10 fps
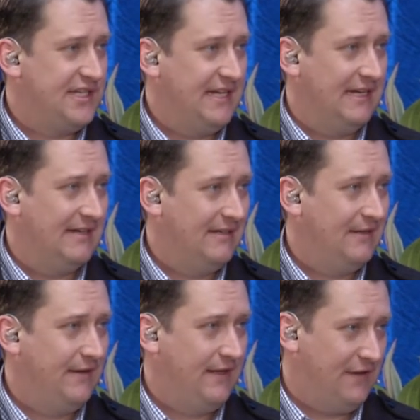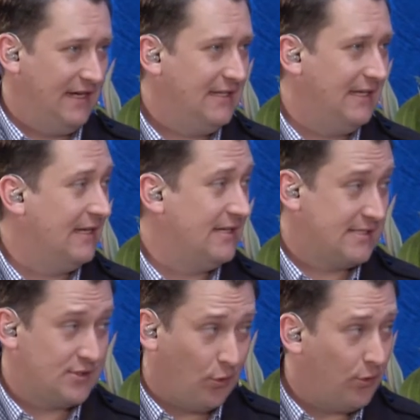year, if anything, yes.
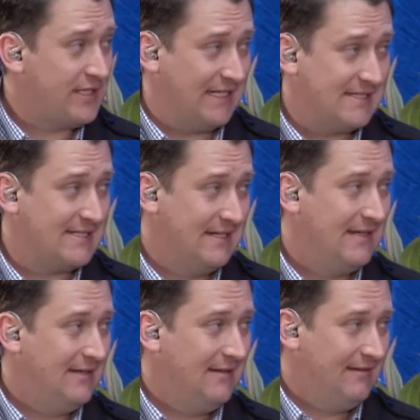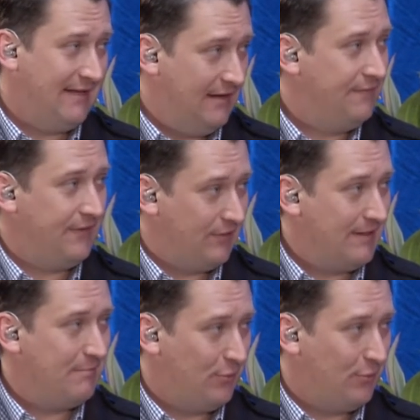has taught us yeah. that Absolutely. very